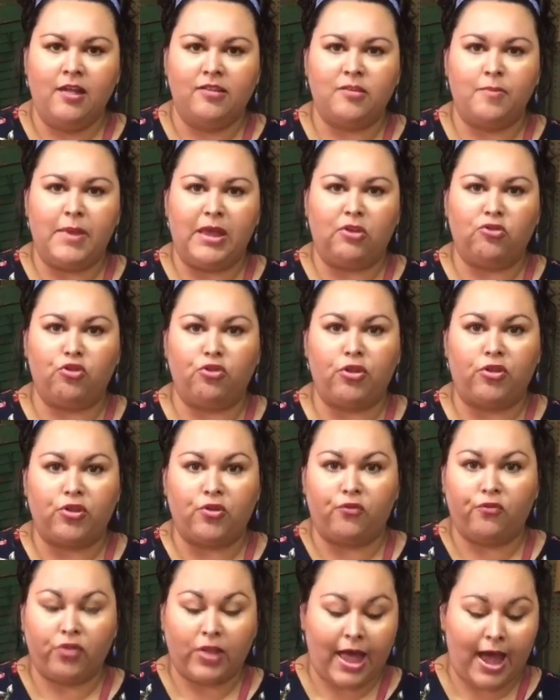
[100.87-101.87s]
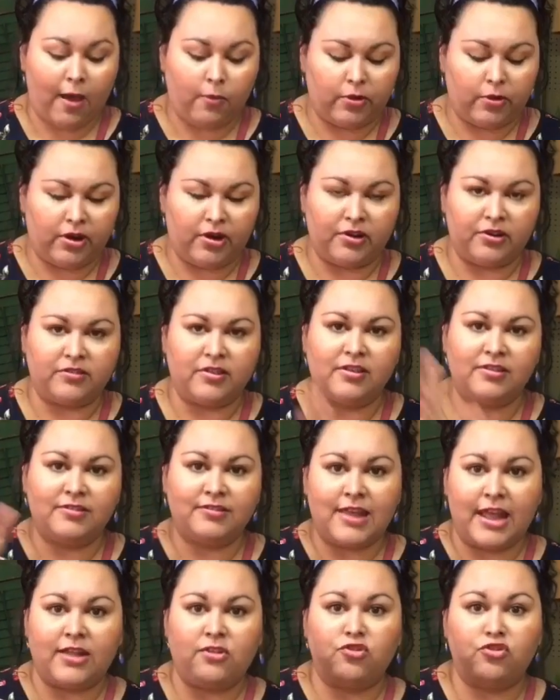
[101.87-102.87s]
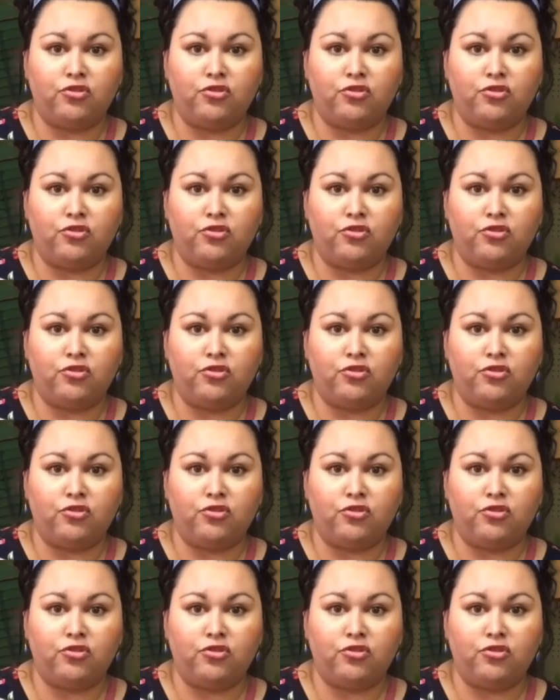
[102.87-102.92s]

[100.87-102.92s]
to make sure that the flowers stayed